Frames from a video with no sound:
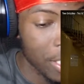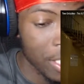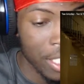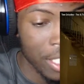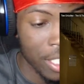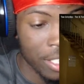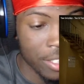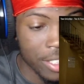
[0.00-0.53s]
you
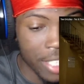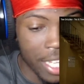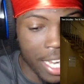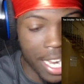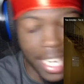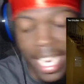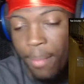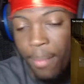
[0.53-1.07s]
know what I'm saying? And
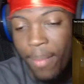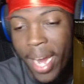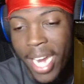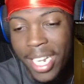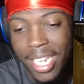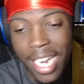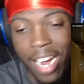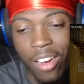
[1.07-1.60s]
they made it
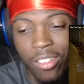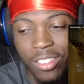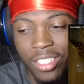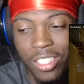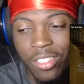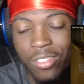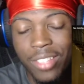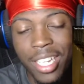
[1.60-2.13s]
out. Do you
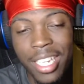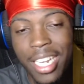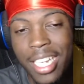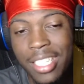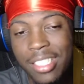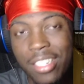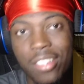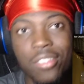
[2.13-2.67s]
think they
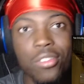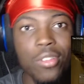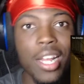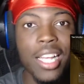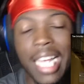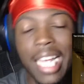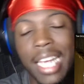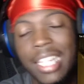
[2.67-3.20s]
still do that?
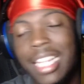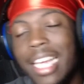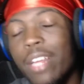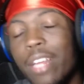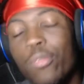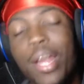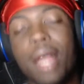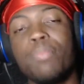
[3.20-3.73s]
Like the
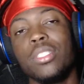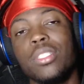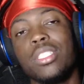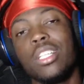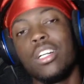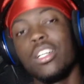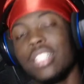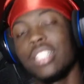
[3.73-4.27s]
rappers,
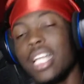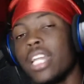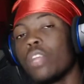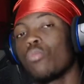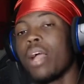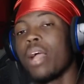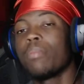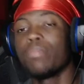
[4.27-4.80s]
y'all. Like the
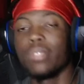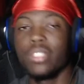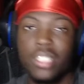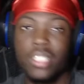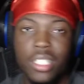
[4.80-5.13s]
rappers.